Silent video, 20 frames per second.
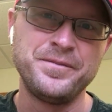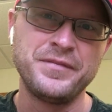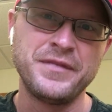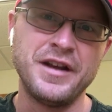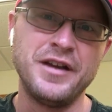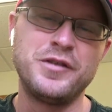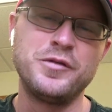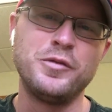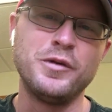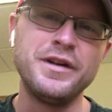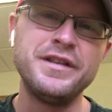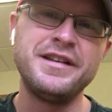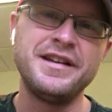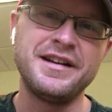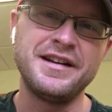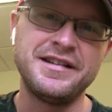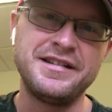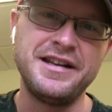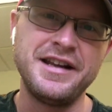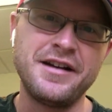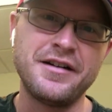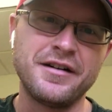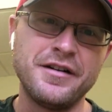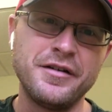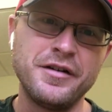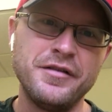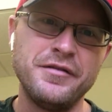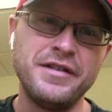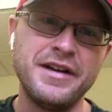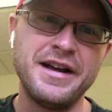It's one thing to seek our
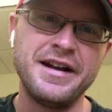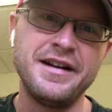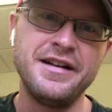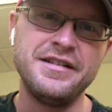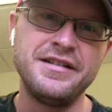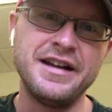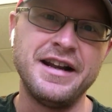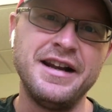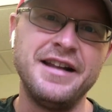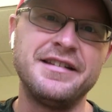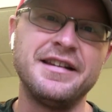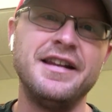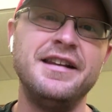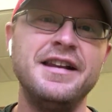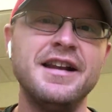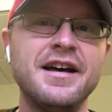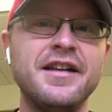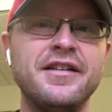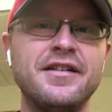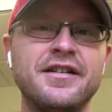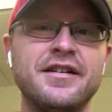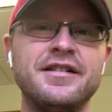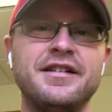own advantage, and it's another